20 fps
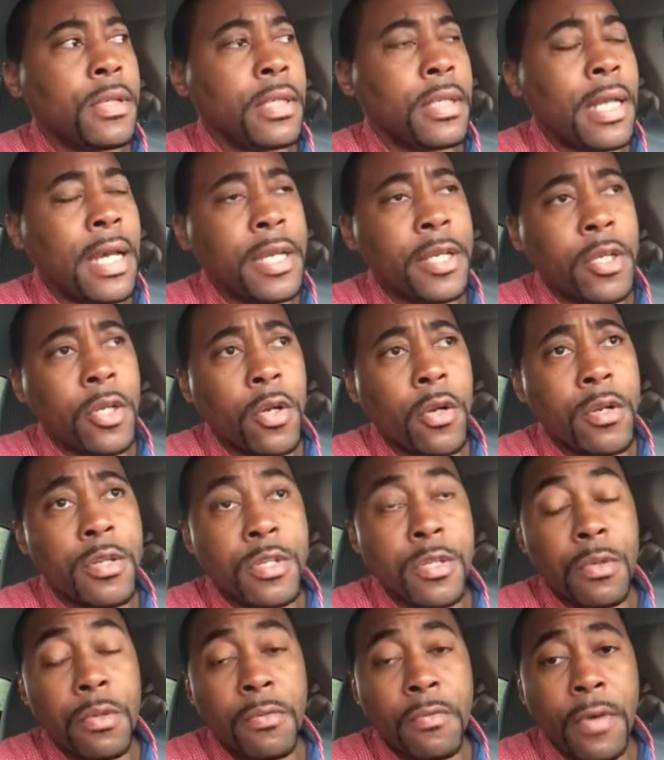and I
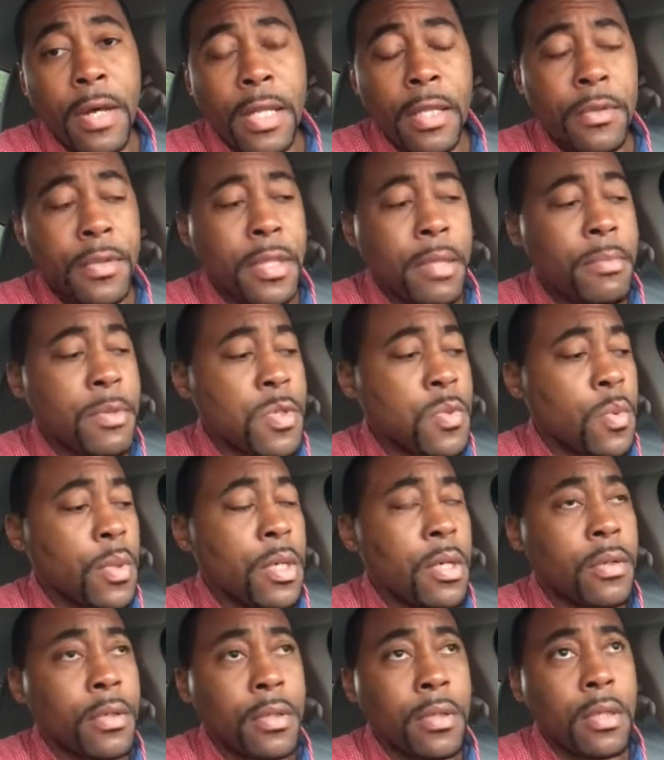encourage you to follow him as
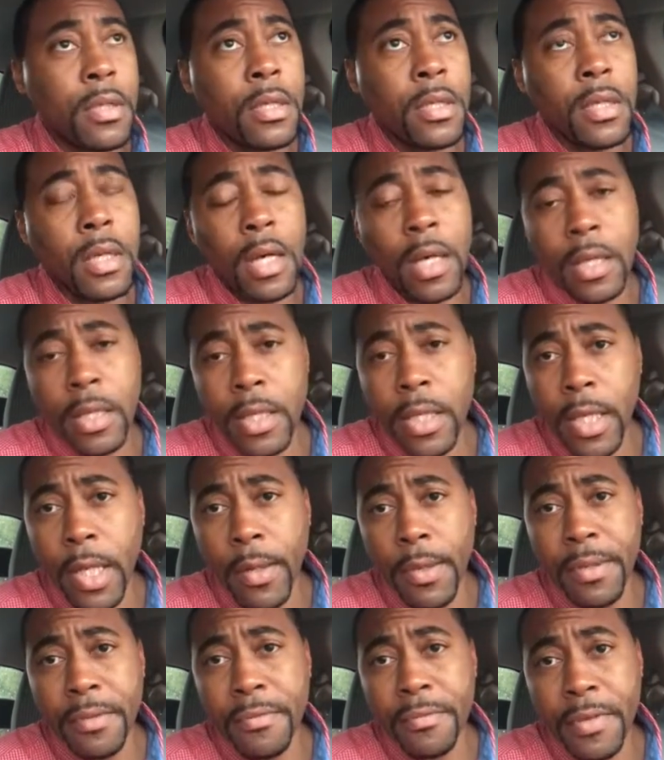well,
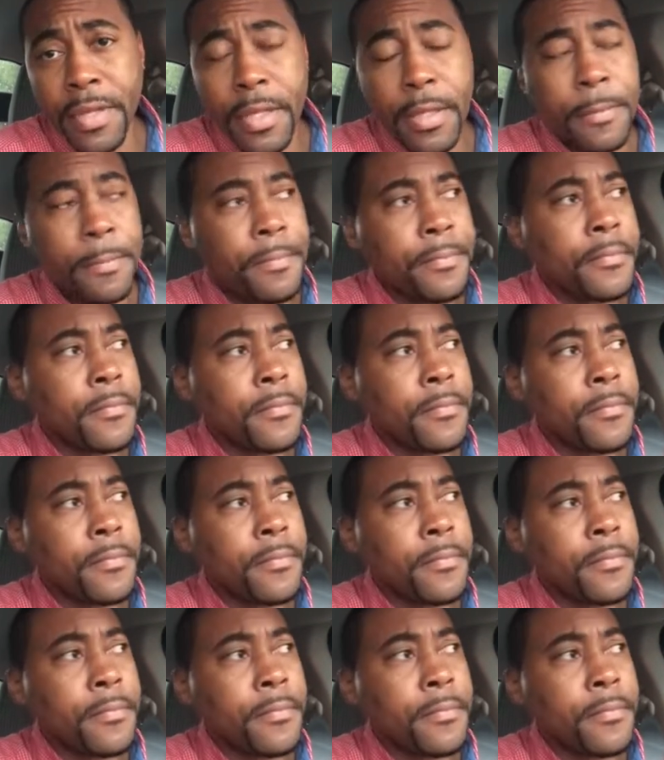Gary V.